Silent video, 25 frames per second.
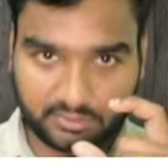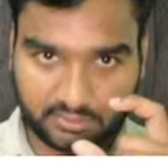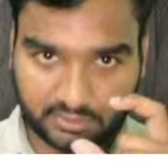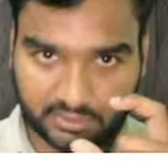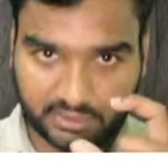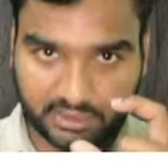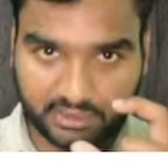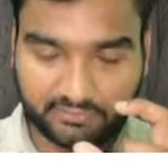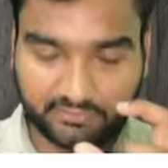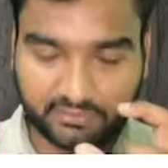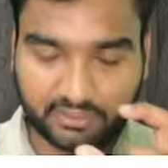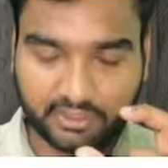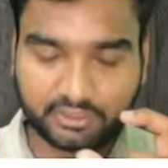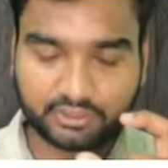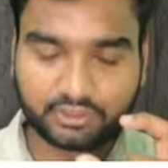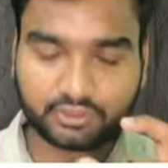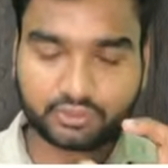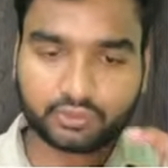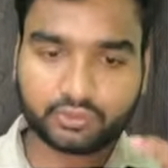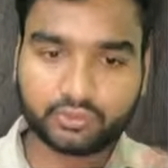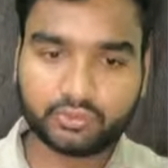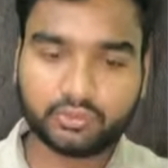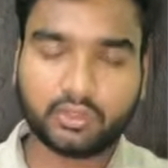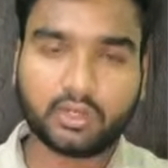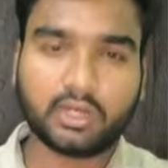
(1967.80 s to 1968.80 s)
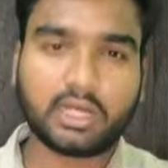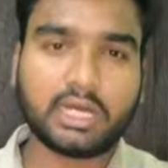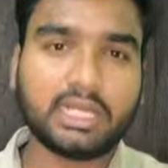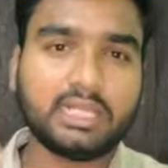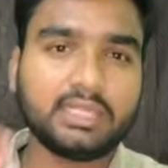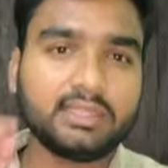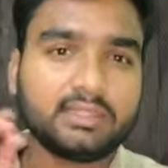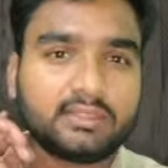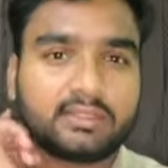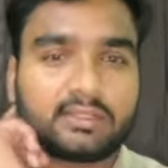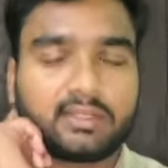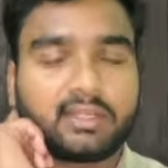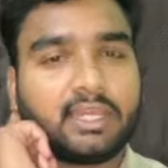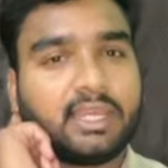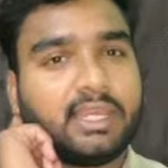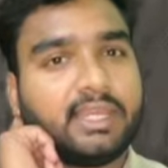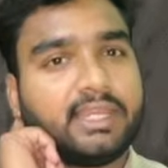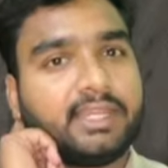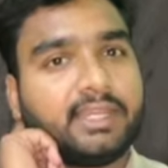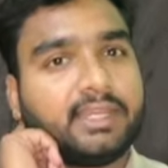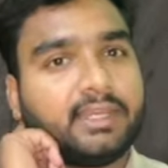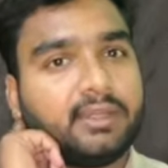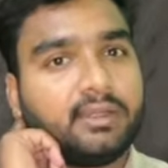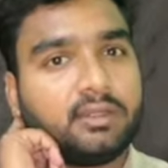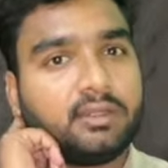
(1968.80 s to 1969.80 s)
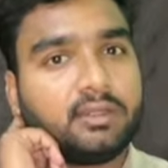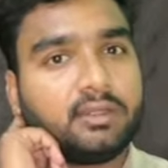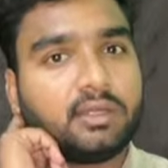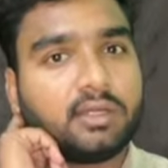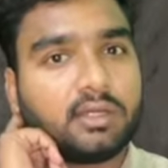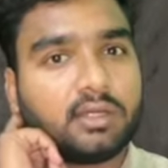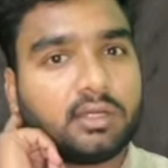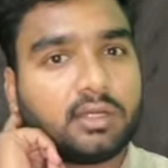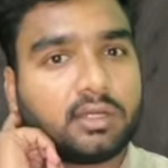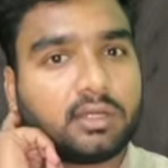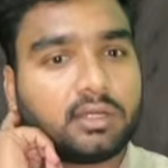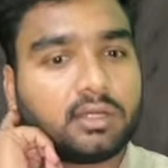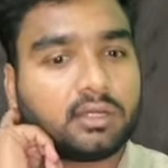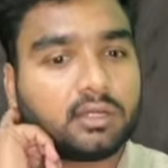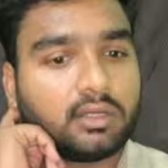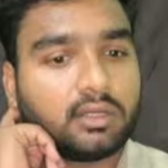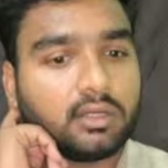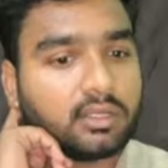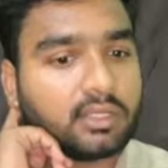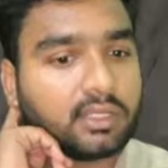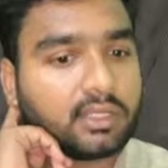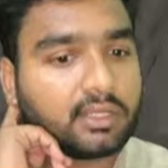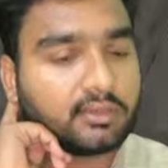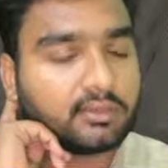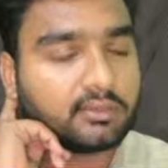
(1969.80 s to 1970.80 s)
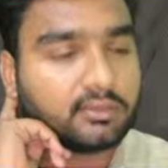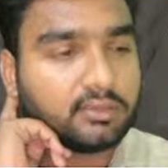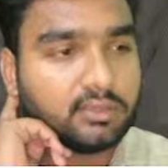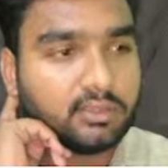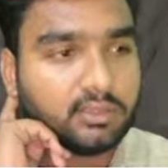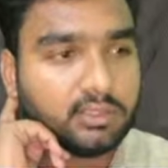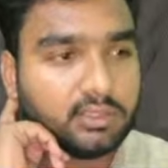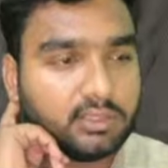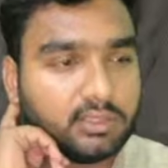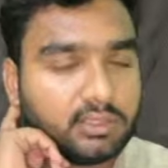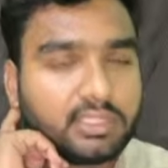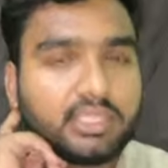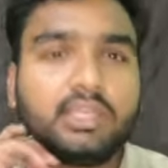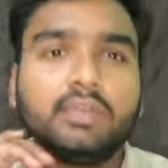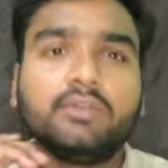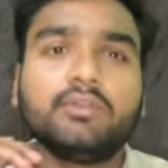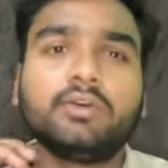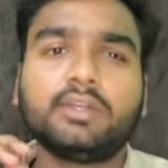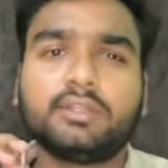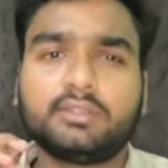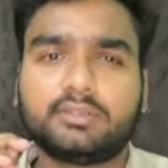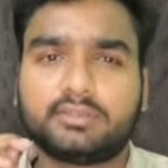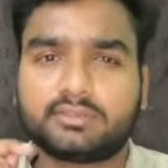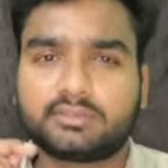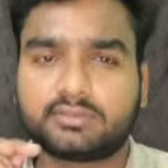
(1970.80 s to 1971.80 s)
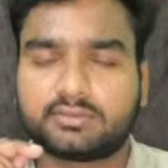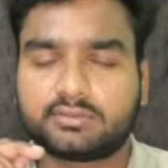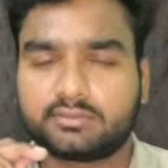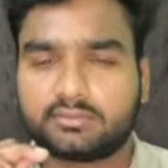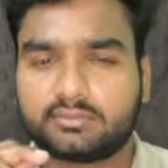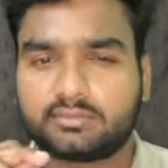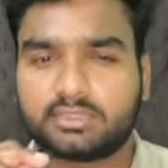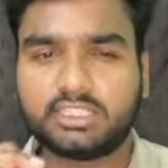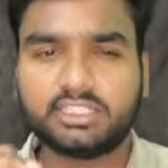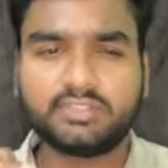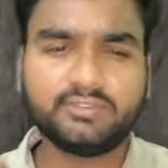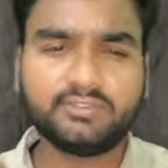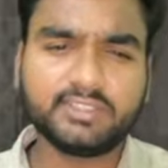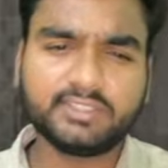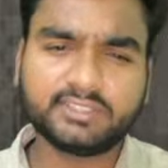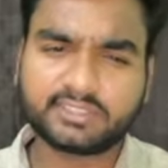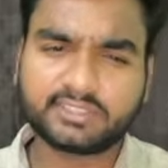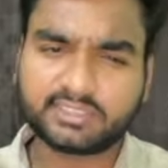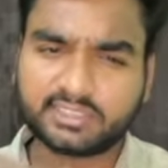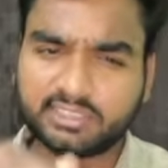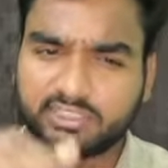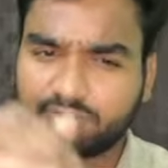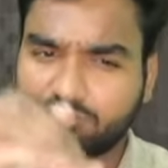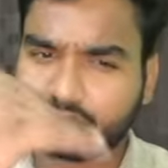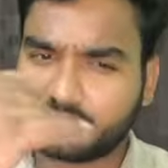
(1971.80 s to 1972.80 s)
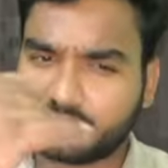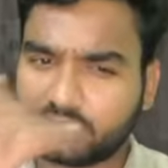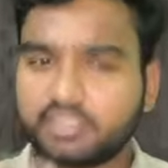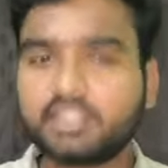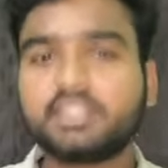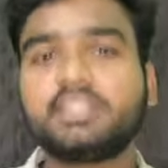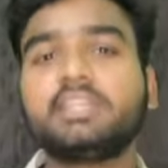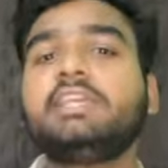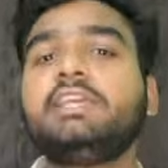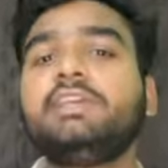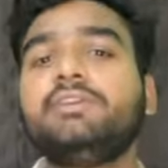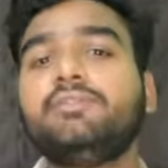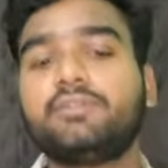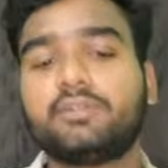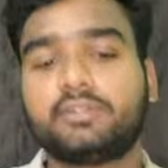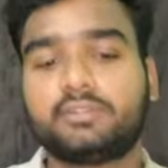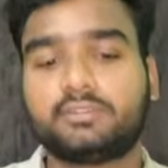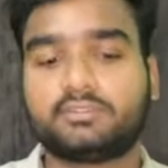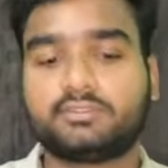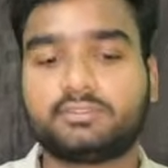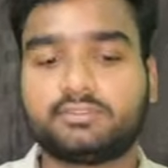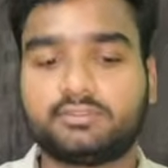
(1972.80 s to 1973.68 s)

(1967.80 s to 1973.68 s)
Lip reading: It will show you all the related keywords. It will search for that keyword.